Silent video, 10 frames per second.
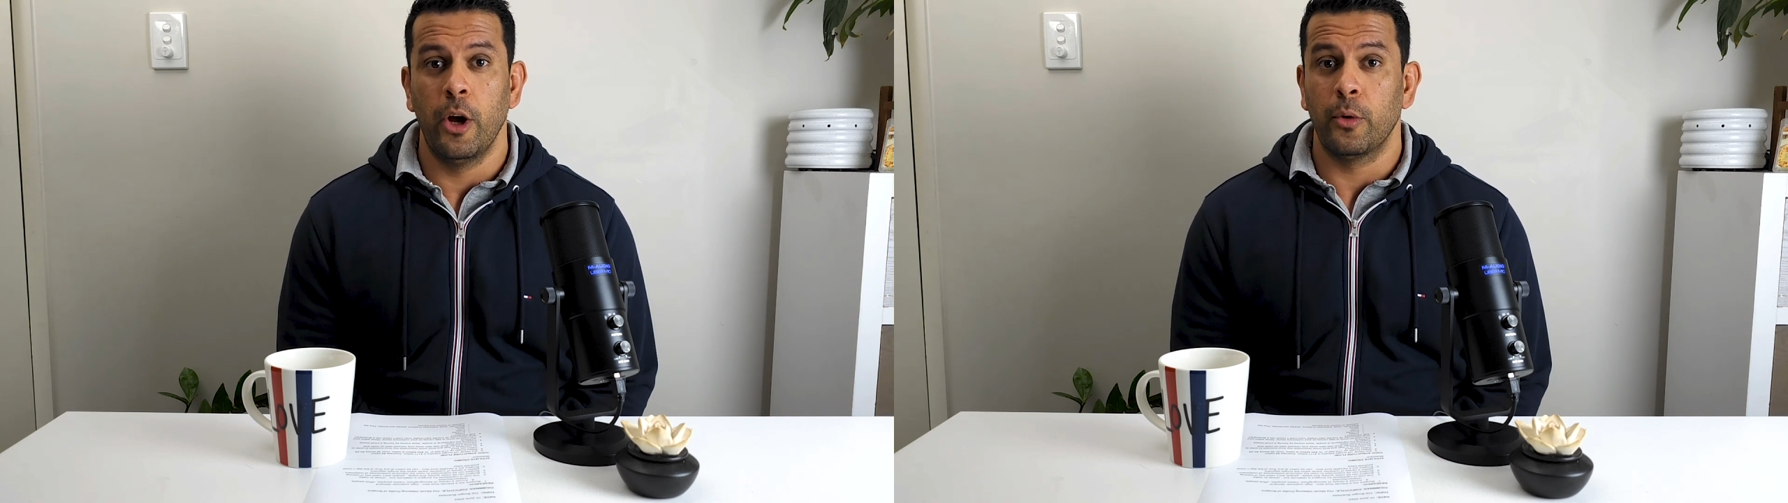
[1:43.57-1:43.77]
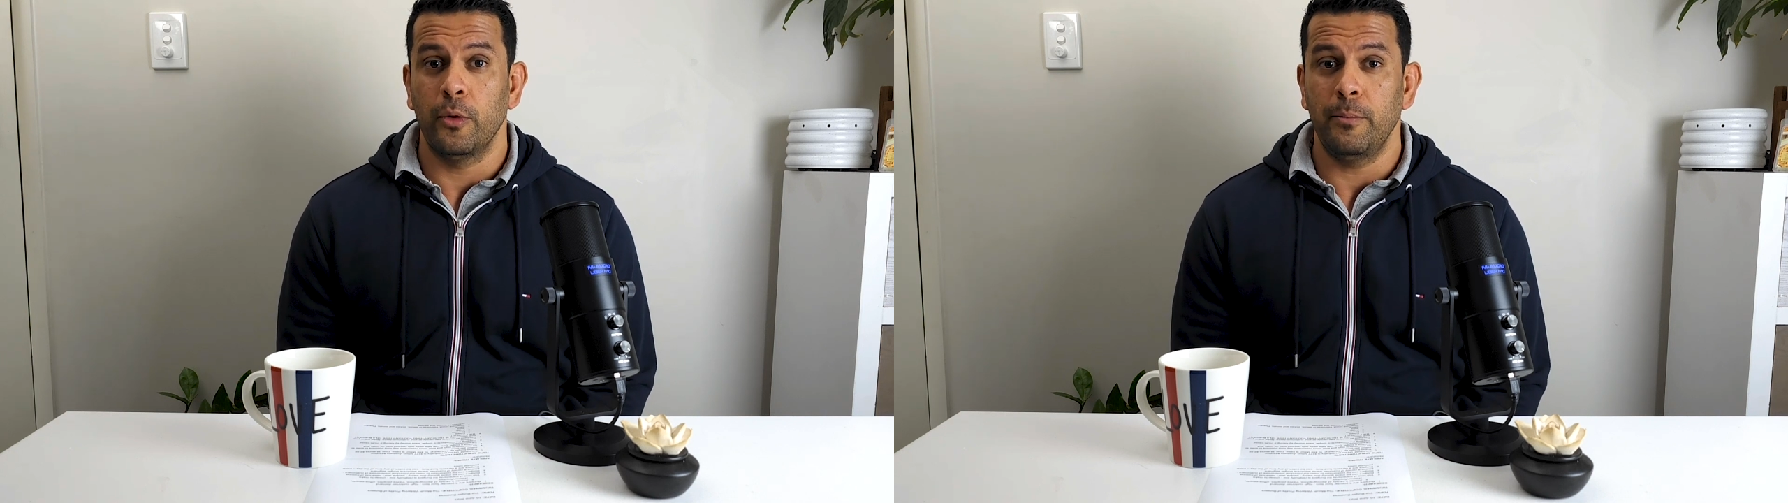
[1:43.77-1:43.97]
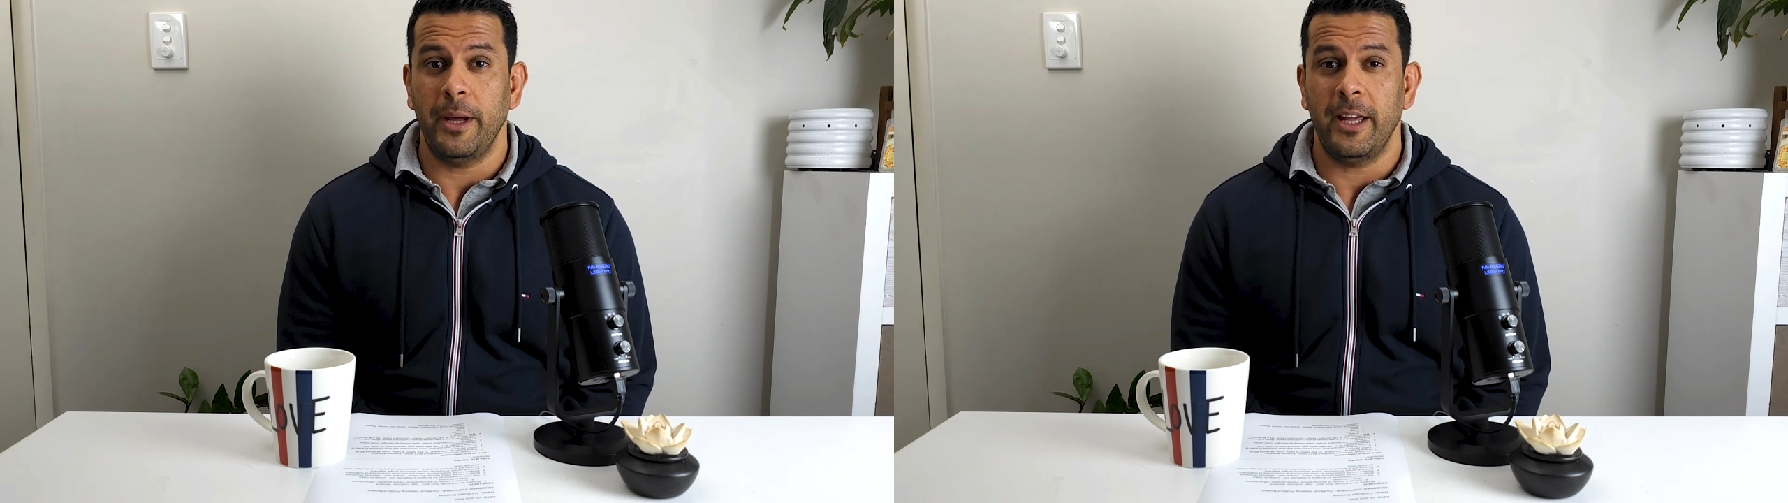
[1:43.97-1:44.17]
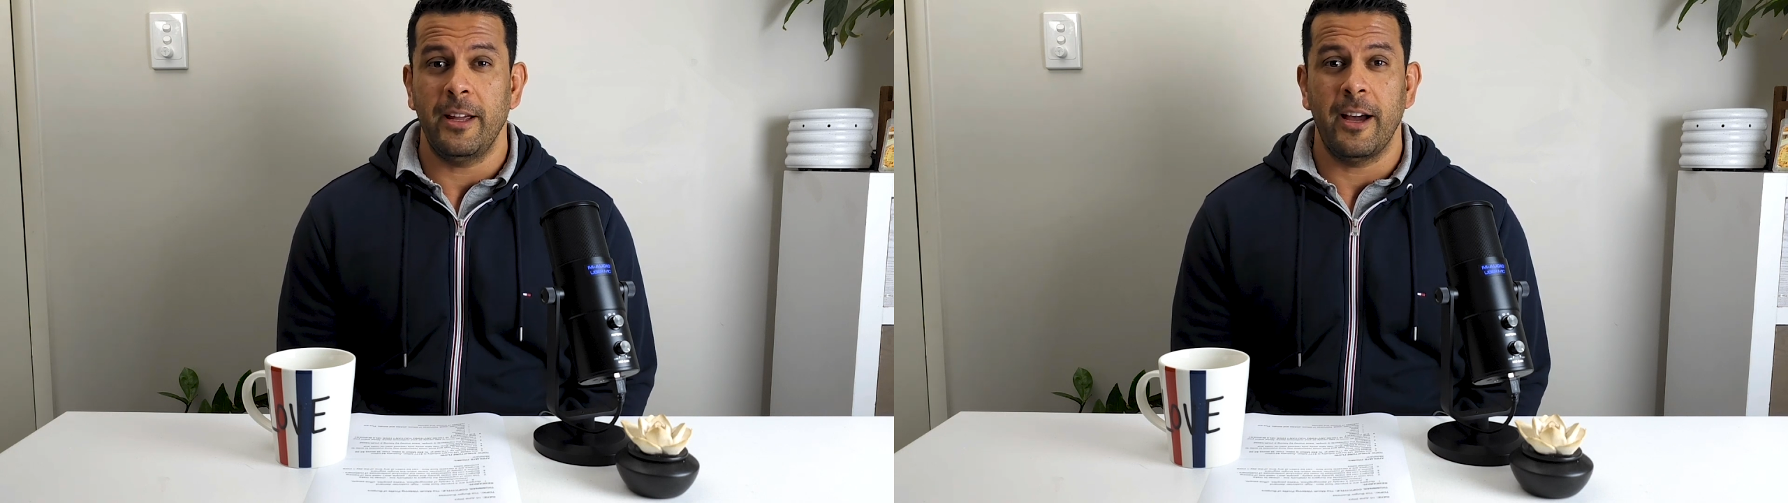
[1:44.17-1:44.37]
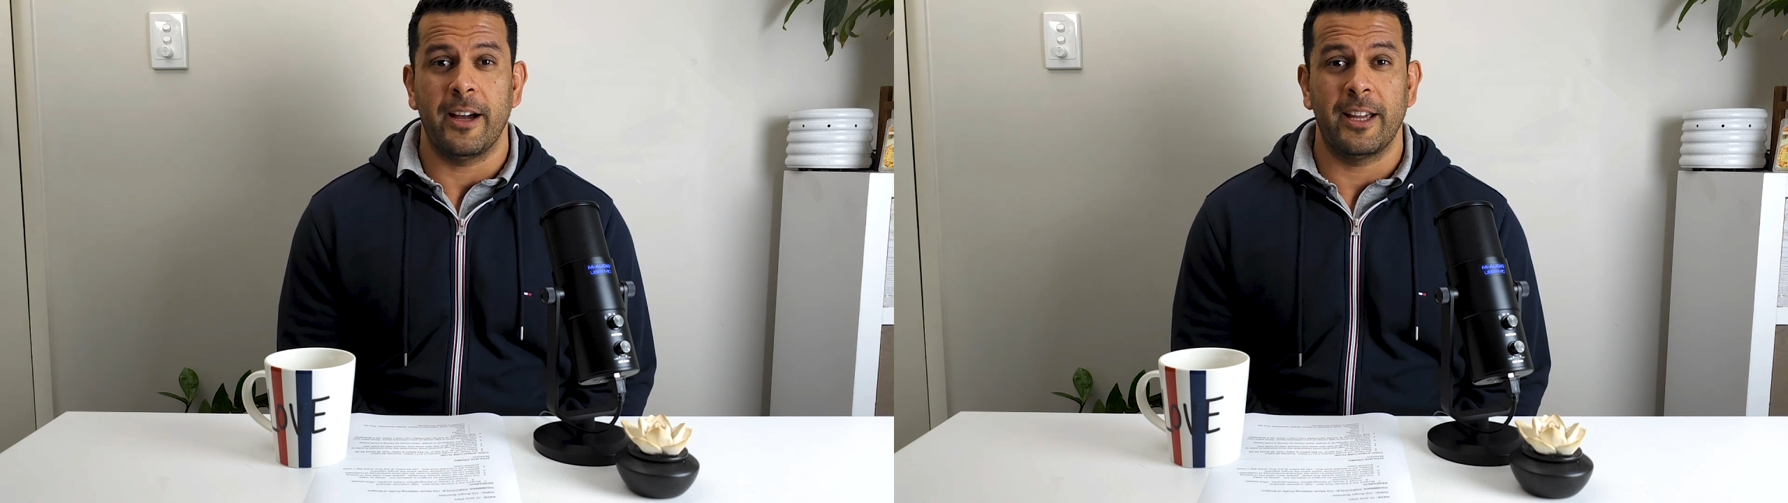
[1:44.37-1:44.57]
could be
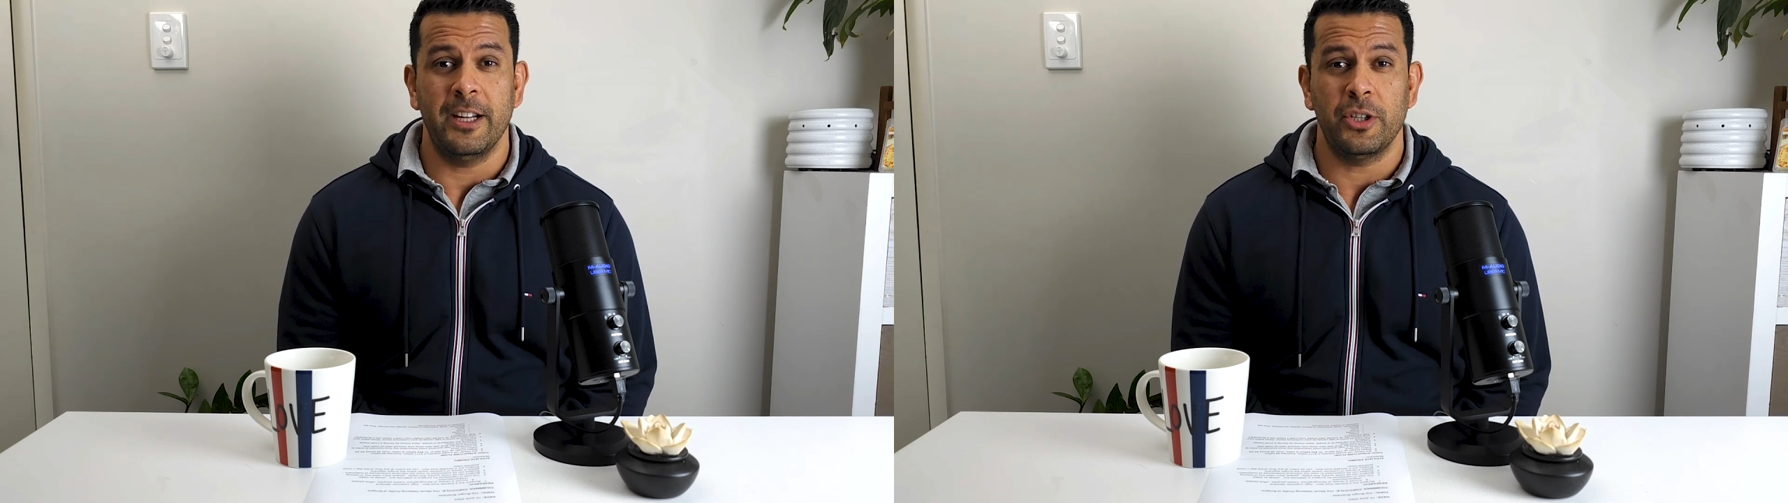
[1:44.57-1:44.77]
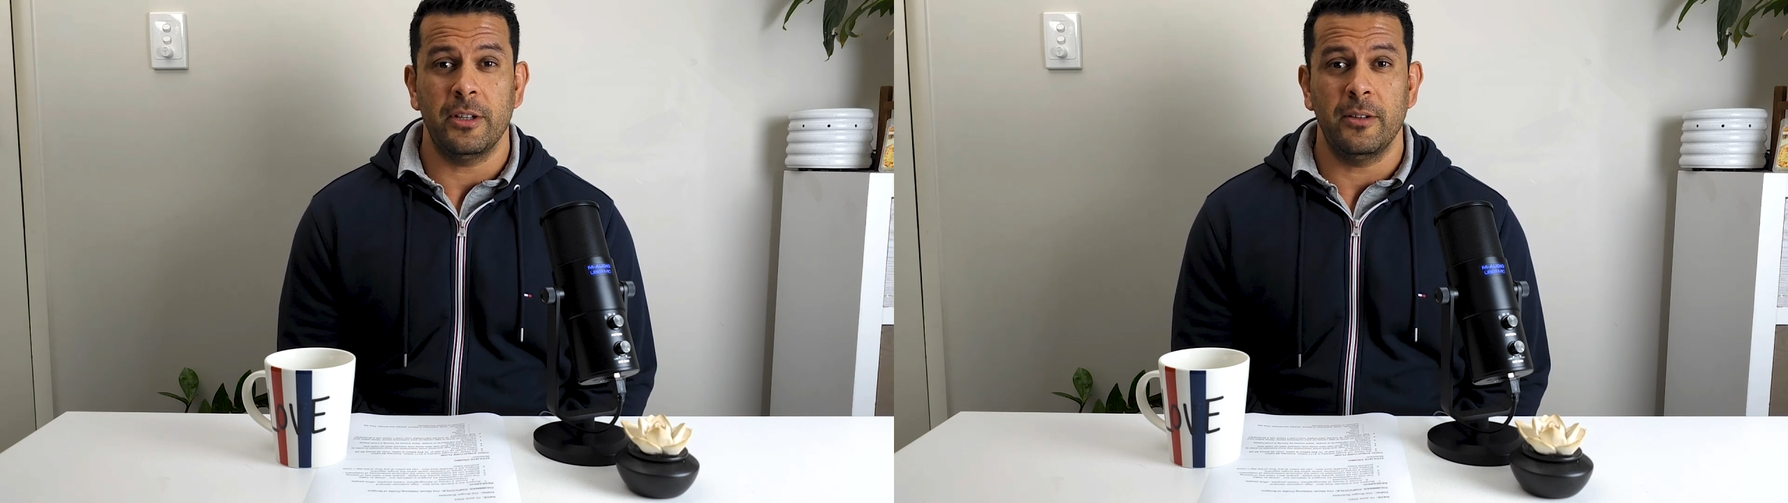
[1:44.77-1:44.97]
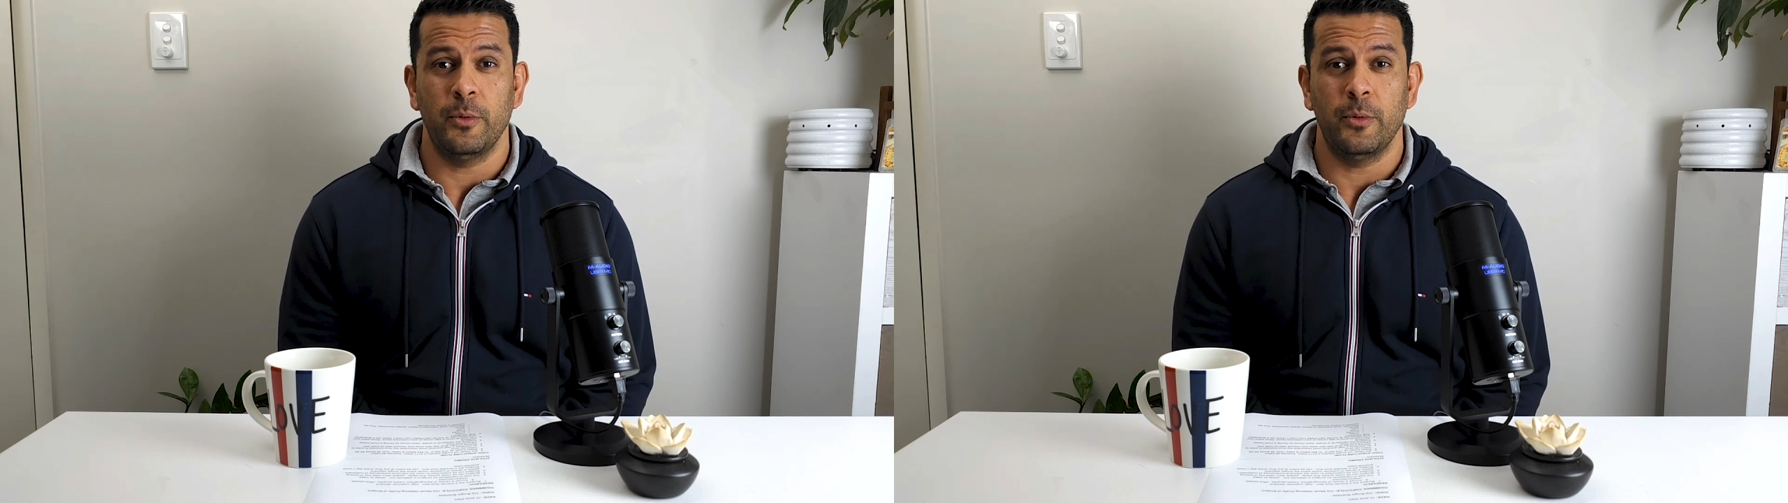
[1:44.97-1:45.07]
a kitchen,